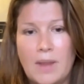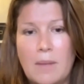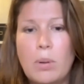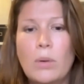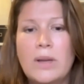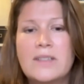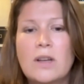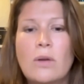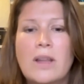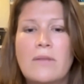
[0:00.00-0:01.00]
Employees are
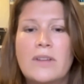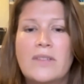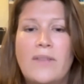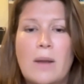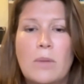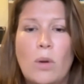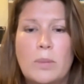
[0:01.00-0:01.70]
looking for development